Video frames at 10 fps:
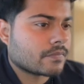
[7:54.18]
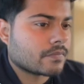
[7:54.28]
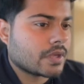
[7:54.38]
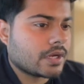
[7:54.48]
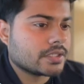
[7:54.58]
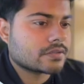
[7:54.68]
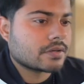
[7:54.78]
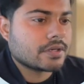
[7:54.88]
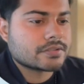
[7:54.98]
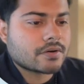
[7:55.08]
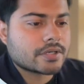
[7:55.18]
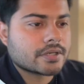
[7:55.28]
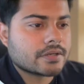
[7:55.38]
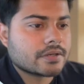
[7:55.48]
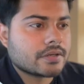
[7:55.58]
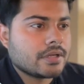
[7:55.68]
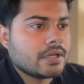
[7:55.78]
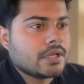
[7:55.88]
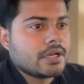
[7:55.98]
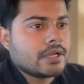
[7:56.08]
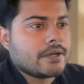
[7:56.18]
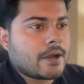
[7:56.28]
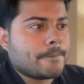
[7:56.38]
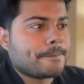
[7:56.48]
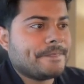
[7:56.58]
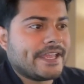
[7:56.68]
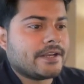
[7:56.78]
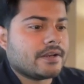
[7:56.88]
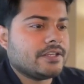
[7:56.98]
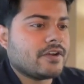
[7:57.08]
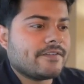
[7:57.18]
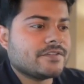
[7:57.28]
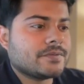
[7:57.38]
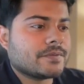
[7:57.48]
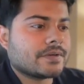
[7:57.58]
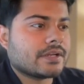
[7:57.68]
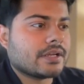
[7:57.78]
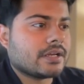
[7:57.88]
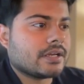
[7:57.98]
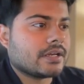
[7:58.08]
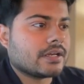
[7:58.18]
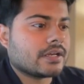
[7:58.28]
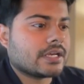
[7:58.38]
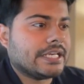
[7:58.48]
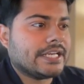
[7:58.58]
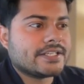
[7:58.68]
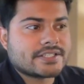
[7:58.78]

No, it's not. Now then you have to create